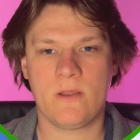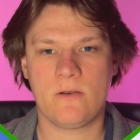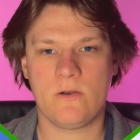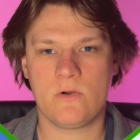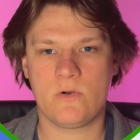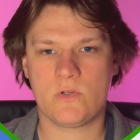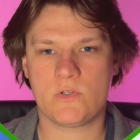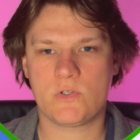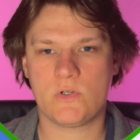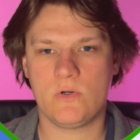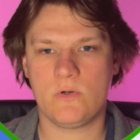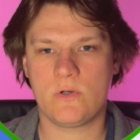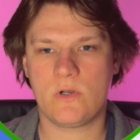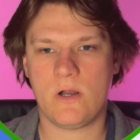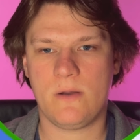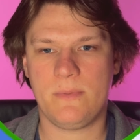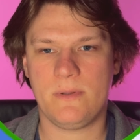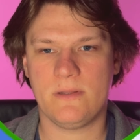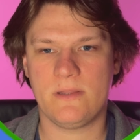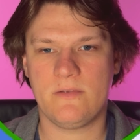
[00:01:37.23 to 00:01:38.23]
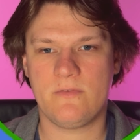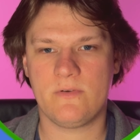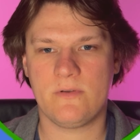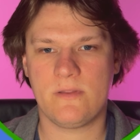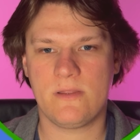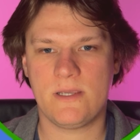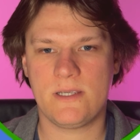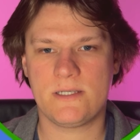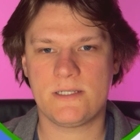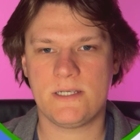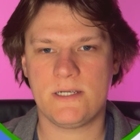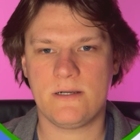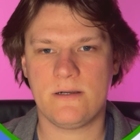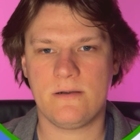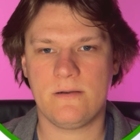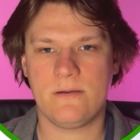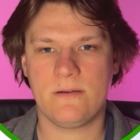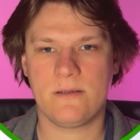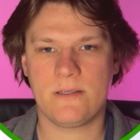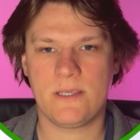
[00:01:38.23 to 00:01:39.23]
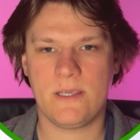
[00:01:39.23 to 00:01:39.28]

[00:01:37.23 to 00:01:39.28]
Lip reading: There are also a couple of different things here.